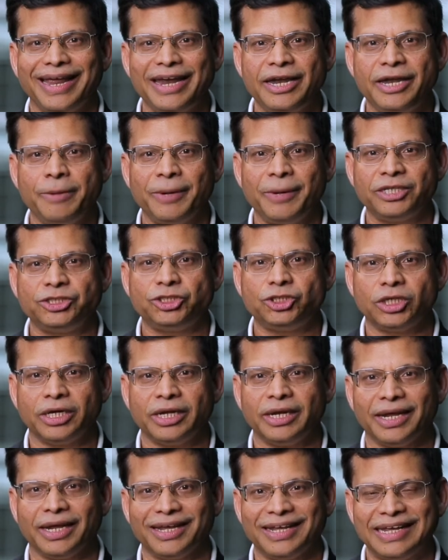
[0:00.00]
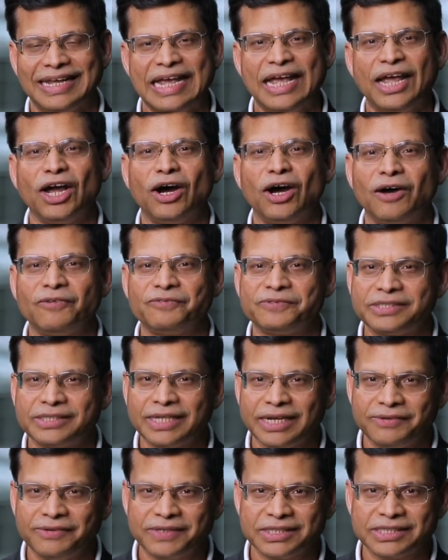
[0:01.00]
intimate journey of
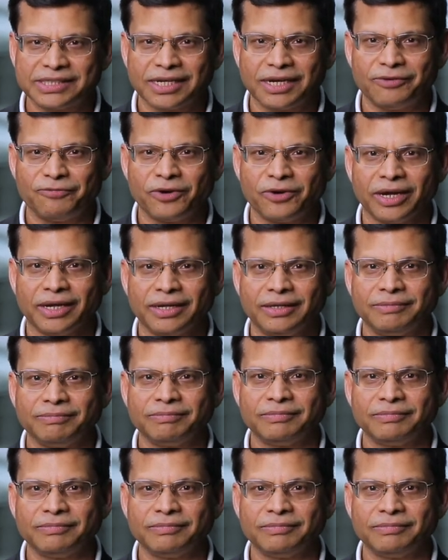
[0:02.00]
self-discovery